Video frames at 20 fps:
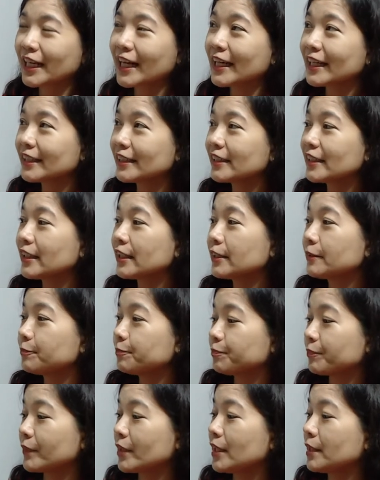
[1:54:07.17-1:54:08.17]
Kahit na,
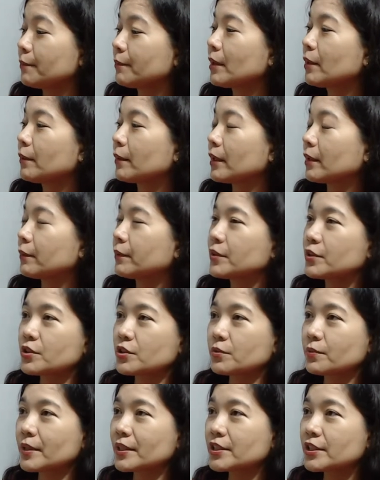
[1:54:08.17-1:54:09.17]
halimbawa, we
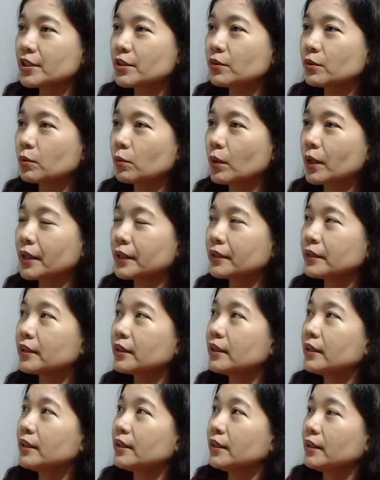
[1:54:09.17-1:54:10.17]
just rescued one.
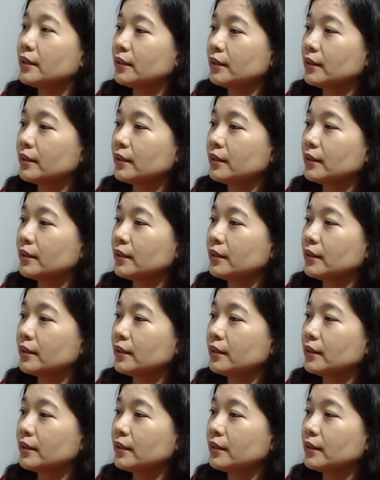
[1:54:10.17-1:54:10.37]
Mm-hmm.